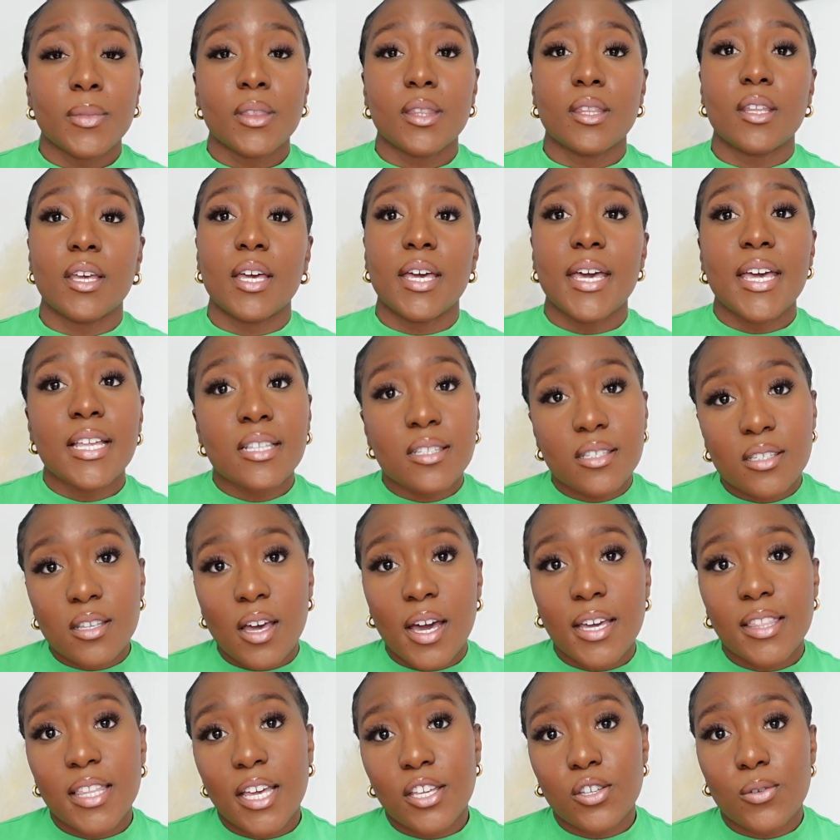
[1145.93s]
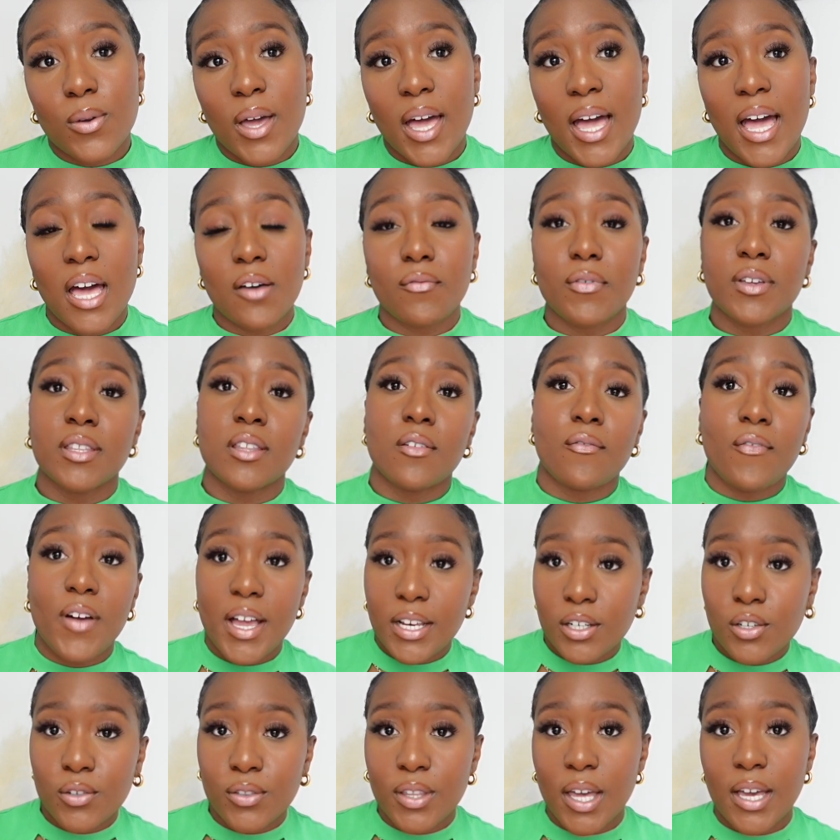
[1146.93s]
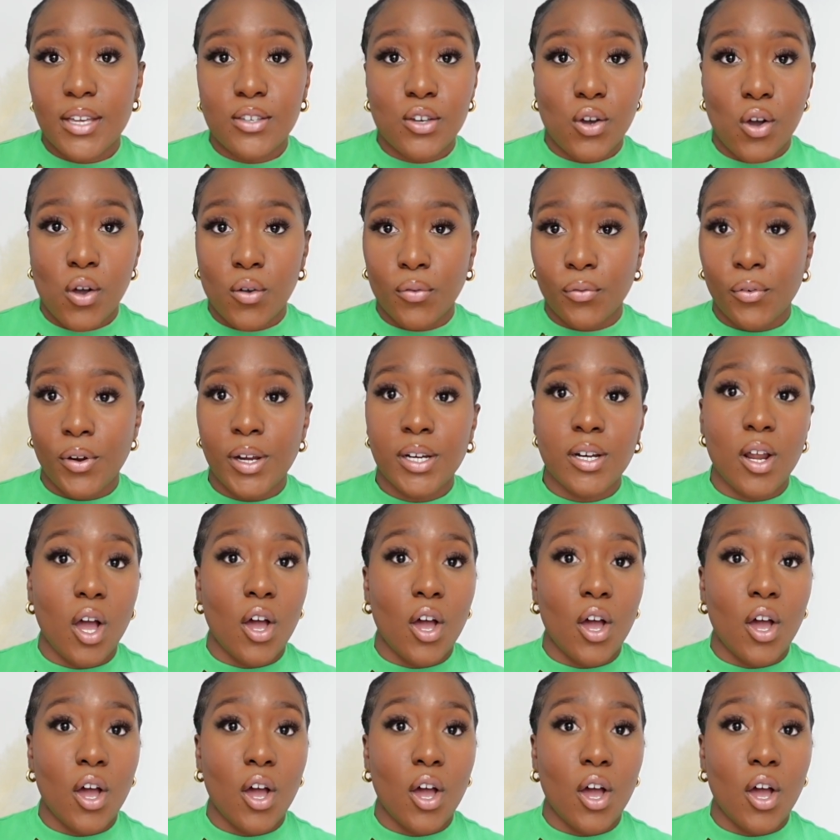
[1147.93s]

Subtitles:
the insight that you have, and the value that you're offering.